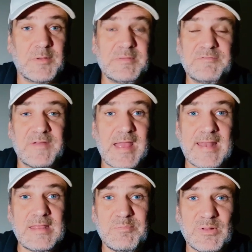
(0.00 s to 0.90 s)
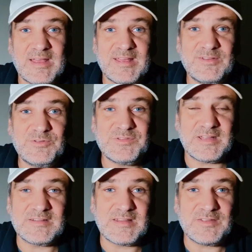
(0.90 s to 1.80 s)
I mean, for any player who's
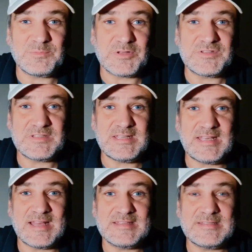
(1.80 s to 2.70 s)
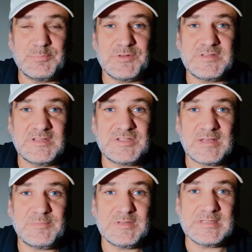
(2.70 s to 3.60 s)
done as much as he has to put us in the
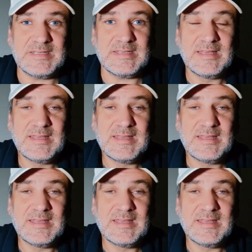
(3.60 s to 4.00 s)
Champions League,